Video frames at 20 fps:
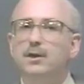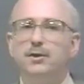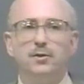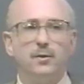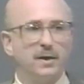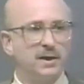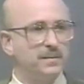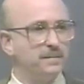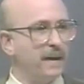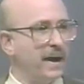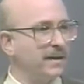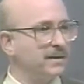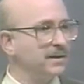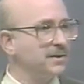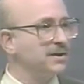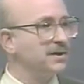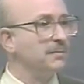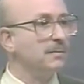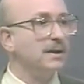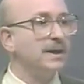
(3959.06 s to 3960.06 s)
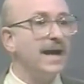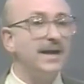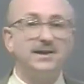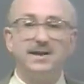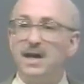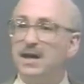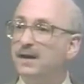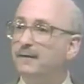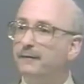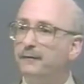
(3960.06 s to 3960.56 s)
to expect us to molest
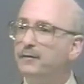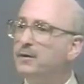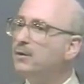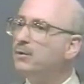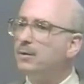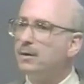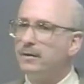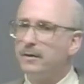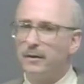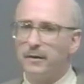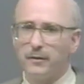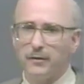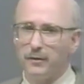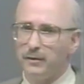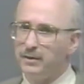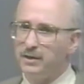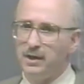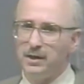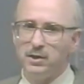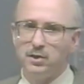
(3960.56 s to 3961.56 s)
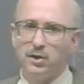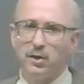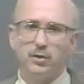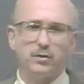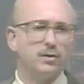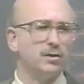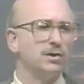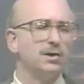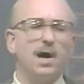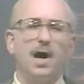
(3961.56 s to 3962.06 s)
any fewer than 13
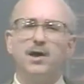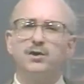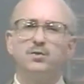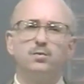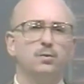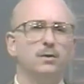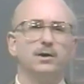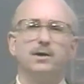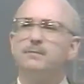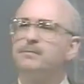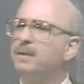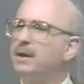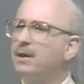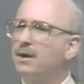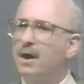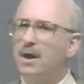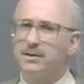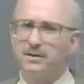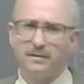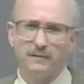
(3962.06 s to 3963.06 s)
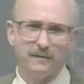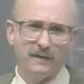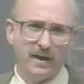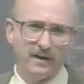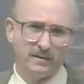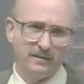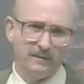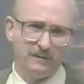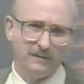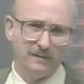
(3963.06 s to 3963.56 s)
children. Just wouldn't be cost
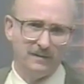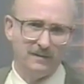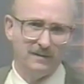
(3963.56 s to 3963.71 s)
effective.